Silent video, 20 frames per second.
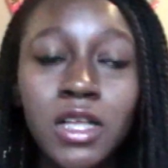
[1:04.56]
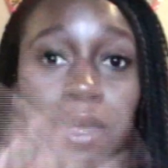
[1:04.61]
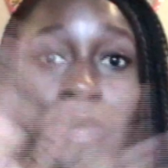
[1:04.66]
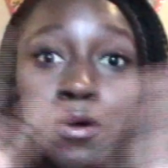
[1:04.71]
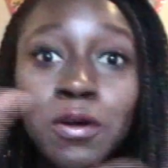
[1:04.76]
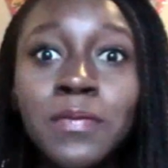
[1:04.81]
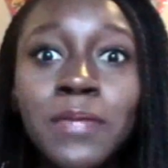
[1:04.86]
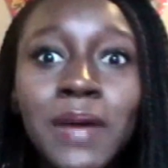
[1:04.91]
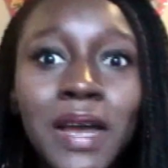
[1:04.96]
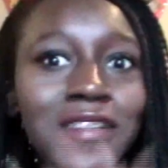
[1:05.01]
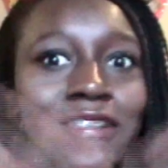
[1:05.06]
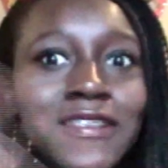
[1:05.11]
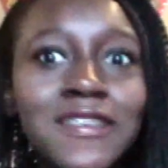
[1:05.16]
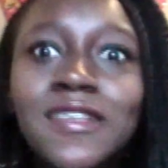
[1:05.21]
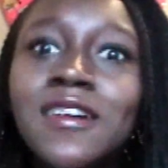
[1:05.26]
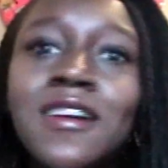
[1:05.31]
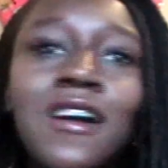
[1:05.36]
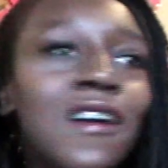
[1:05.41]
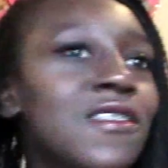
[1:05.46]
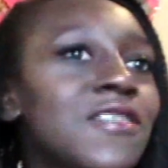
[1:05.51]
Going back to
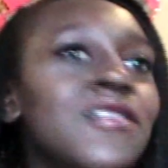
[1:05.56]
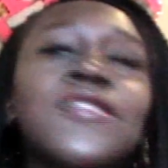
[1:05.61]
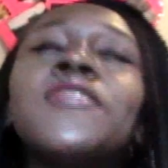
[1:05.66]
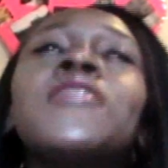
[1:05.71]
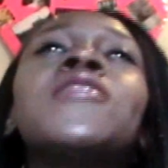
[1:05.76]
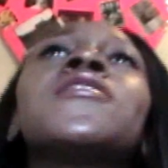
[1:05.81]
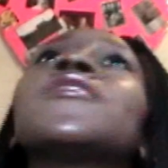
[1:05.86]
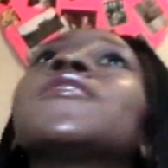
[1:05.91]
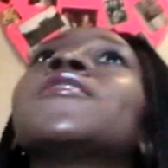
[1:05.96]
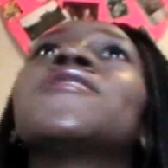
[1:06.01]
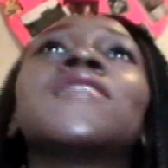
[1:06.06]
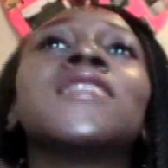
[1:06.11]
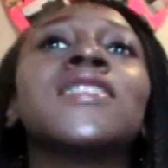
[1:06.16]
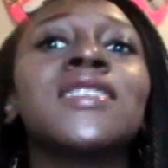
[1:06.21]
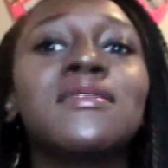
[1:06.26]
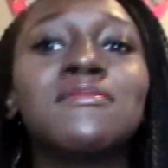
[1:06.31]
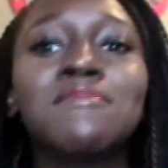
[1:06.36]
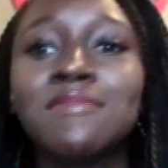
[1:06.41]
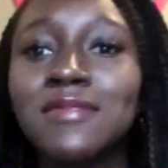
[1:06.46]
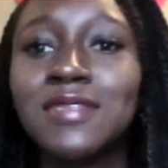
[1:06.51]
the concert,
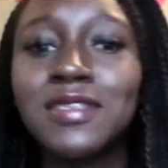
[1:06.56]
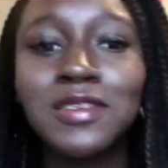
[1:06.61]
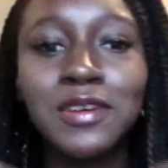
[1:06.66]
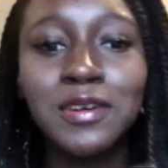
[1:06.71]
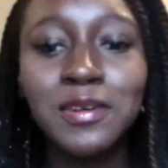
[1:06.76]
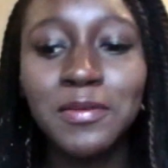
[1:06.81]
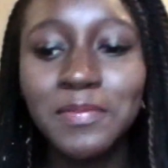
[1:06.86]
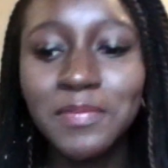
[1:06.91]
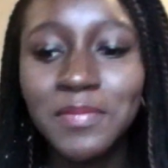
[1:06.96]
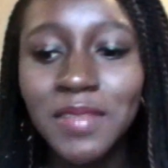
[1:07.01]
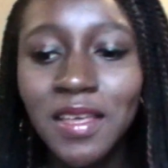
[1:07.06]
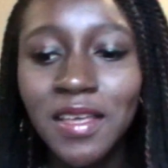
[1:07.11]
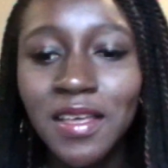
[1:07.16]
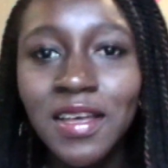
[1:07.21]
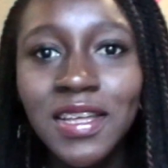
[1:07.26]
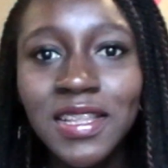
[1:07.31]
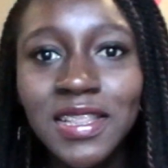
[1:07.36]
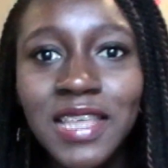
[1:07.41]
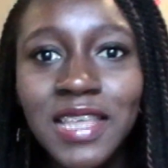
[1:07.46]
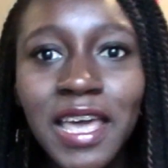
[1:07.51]
okay, so
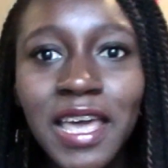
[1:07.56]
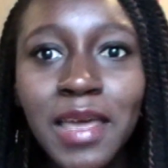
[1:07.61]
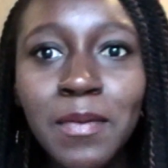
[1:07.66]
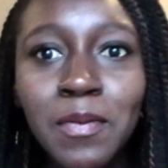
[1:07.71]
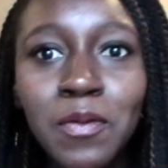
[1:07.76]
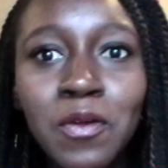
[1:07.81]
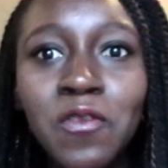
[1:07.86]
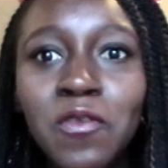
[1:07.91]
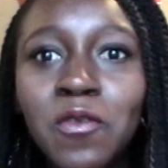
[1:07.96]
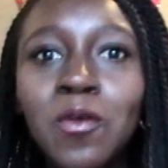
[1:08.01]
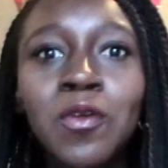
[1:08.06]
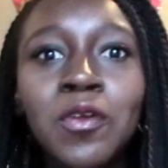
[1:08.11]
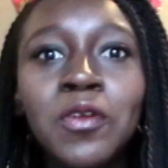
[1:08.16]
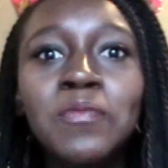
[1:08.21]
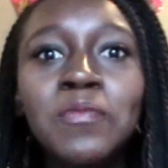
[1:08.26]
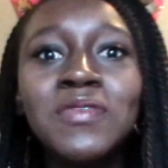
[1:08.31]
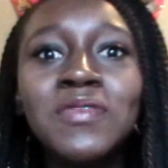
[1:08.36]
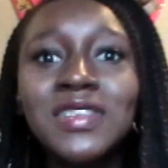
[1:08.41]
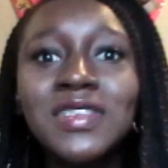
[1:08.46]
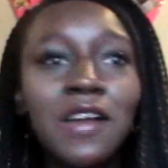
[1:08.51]
they
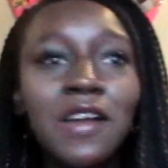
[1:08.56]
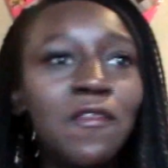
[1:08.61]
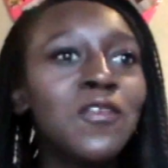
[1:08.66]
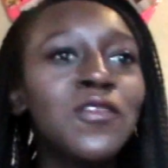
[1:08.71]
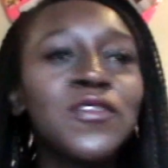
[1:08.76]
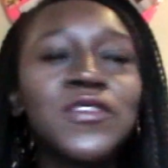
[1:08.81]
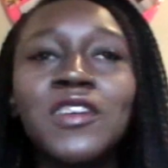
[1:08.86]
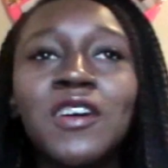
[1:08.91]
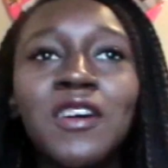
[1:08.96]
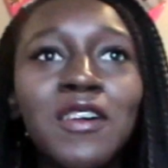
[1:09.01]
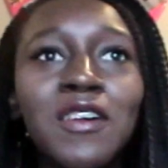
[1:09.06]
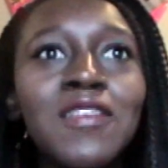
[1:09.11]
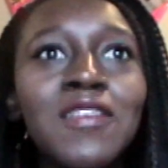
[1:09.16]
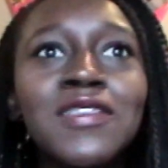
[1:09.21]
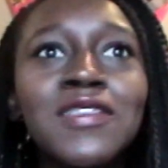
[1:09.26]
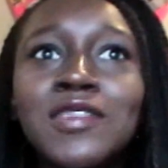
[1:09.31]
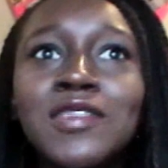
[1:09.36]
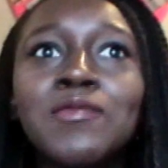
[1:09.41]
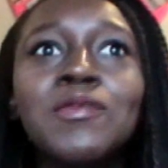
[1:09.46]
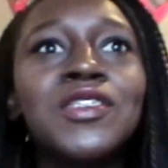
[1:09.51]
performed several
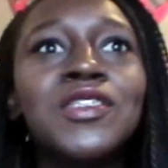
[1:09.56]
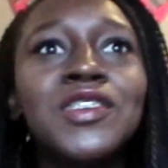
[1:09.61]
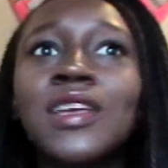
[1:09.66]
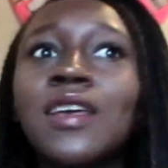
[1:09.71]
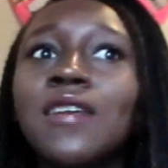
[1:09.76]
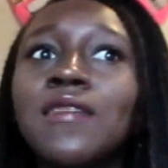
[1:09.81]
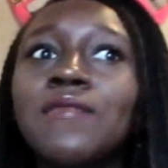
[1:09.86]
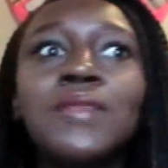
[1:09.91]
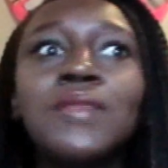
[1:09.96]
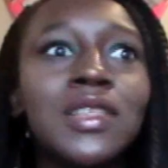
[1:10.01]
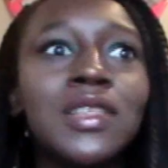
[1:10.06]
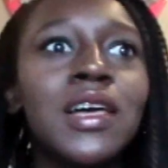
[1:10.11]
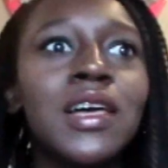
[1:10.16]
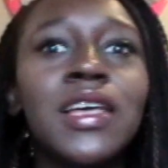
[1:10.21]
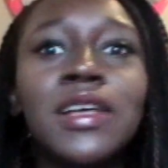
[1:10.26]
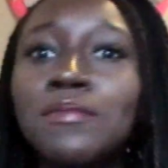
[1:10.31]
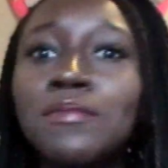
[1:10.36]
songs which gave me like